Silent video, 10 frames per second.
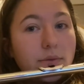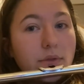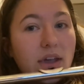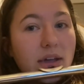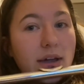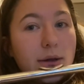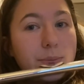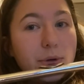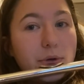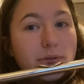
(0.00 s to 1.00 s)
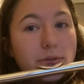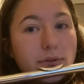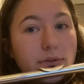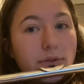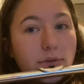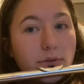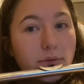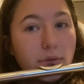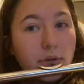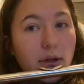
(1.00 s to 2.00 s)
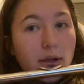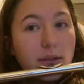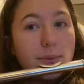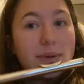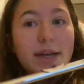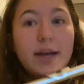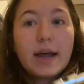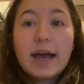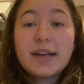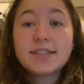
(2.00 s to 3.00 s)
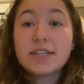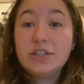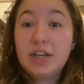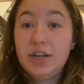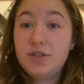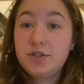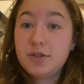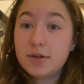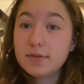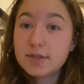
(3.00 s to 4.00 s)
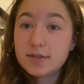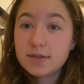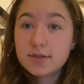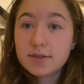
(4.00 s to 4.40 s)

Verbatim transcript: they kind of move a little bit as they change notes